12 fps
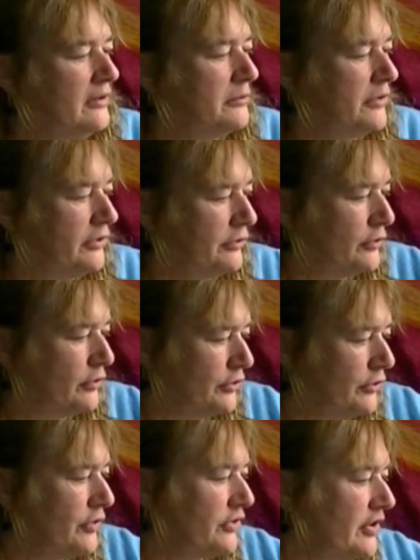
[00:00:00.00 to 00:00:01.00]
But of course
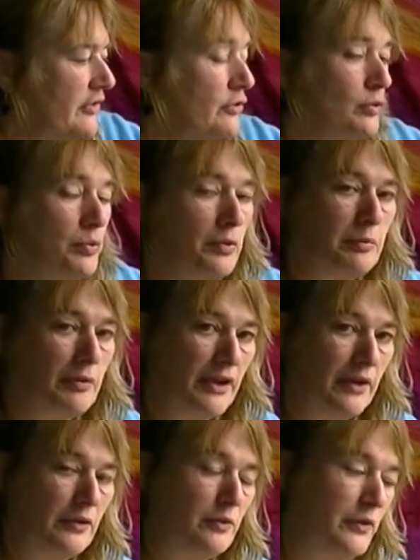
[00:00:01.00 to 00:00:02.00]
first I have to
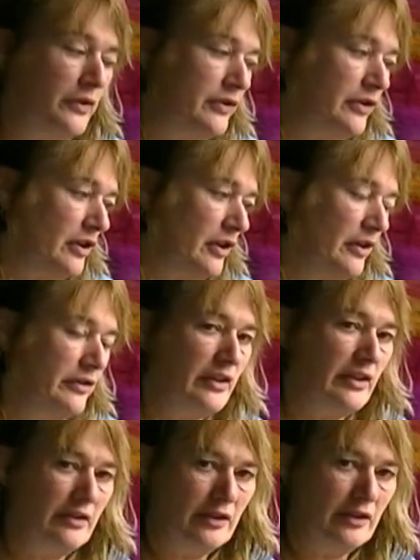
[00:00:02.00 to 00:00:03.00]
prepare it with the cloth
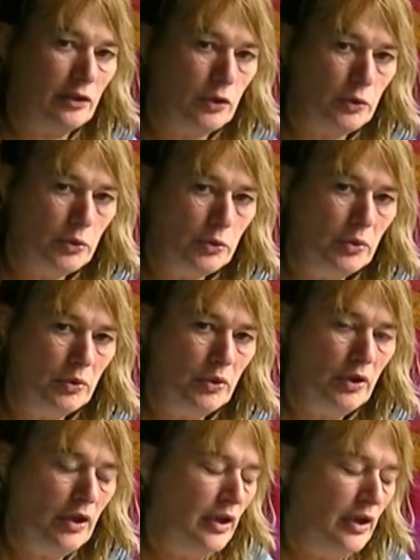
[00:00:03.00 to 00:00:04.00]
and the glue,
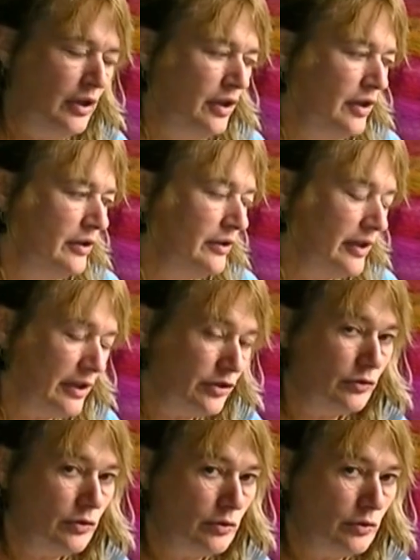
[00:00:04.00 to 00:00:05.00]

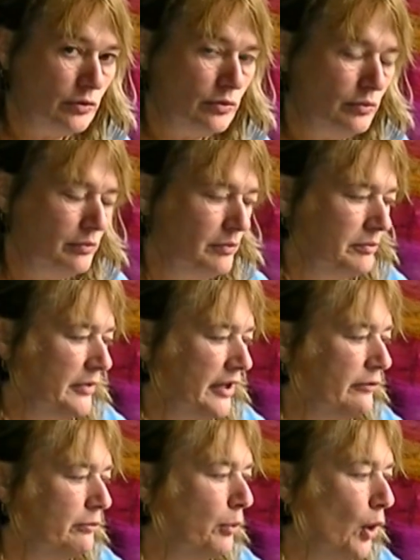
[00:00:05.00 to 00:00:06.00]
natural glue, made
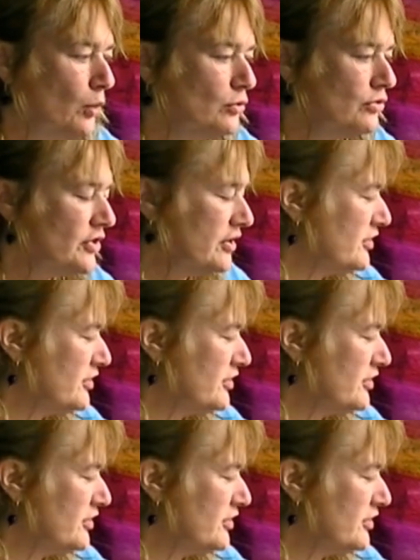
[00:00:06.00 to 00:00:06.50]
of bones and